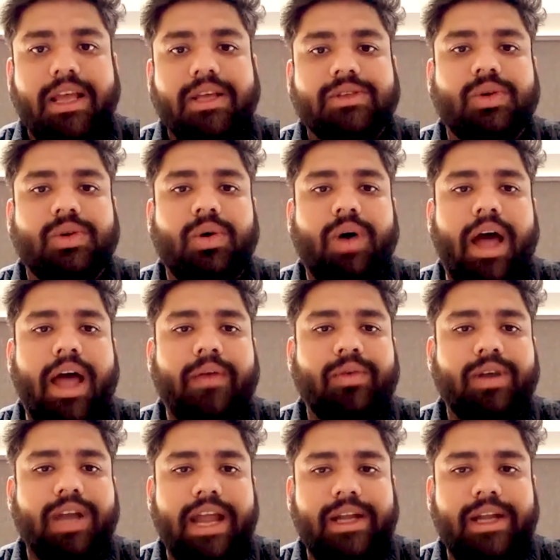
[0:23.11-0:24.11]
So I
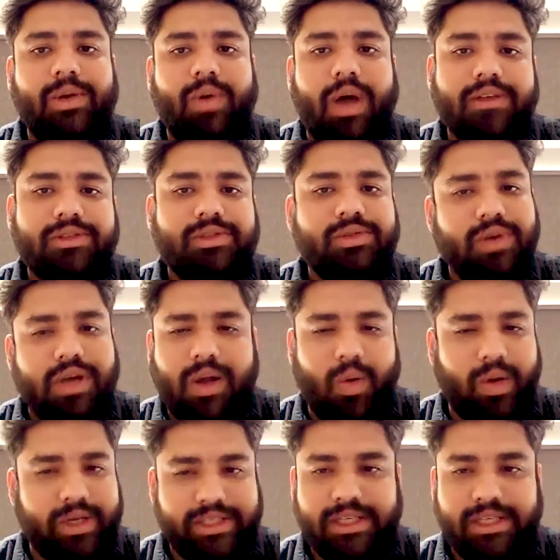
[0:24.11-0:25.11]
would like to ask you
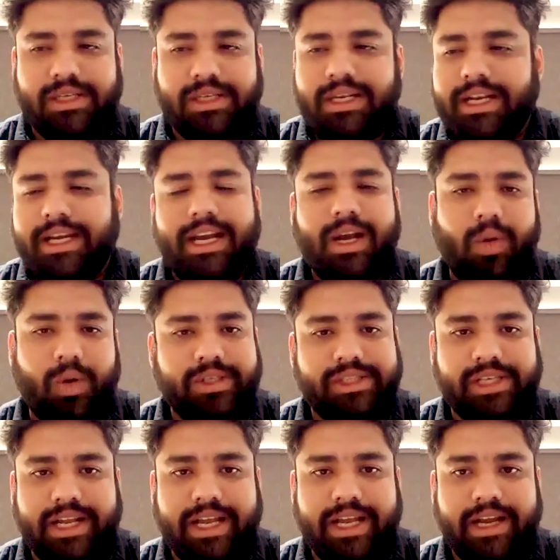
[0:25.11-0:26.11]
a little
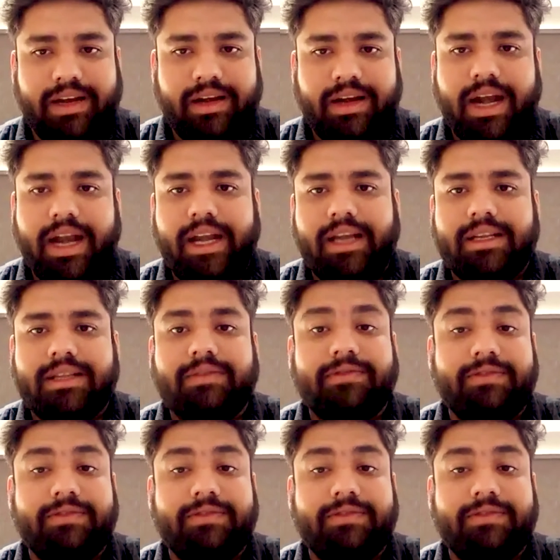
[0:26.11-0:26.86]
questionnaire, right?